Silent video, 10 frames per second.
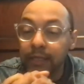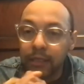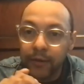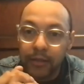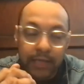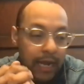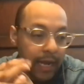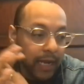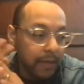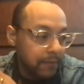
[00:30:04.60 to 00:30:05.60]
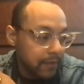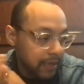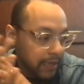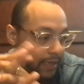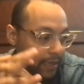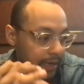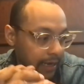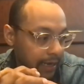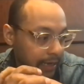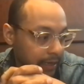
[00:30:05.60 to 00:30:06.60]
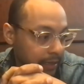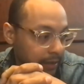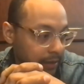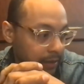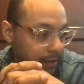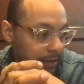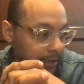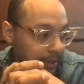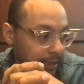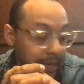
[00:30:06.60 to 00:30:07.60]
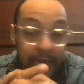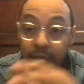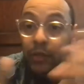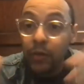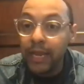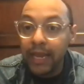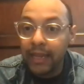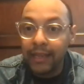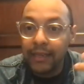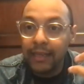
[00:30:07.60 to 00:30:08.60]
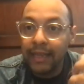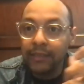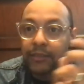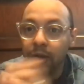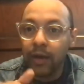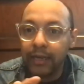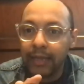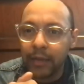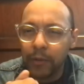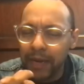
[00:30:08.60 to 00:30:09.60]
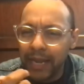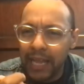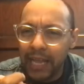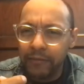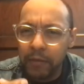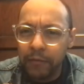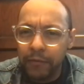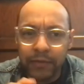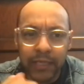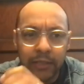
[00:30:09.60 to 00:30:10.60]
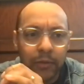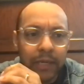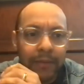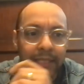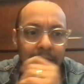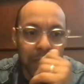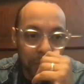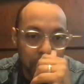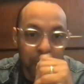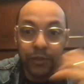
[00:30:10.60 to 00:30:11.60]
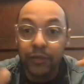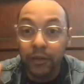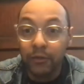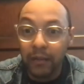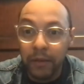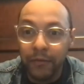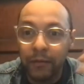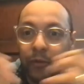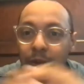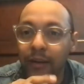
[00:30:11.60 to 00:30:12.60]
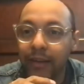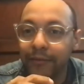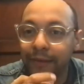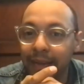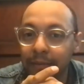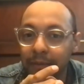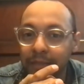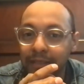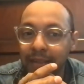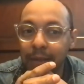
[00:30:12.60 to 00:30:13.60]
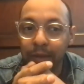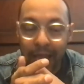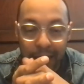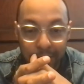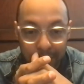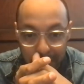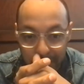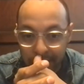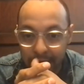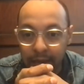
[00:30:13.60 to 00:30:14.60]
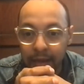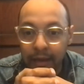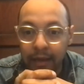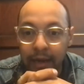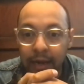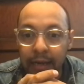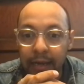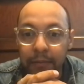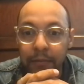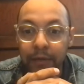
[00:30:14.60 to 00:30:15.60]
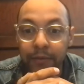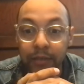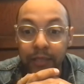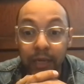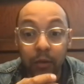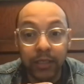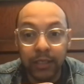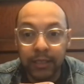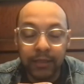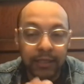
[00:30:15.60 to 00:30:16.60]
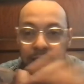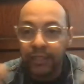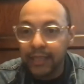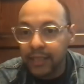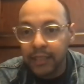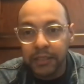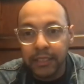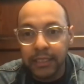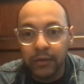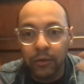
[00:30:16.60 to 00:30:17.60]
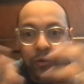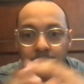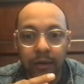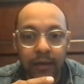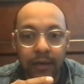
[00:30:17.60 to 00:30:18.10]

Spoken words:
of our time uh, in any Q&A. And so I think we might have maybe 15, 20 minutes. Brooks, you correct me if I'm wrong of how much time we have here. But if there's any questions in the chat section or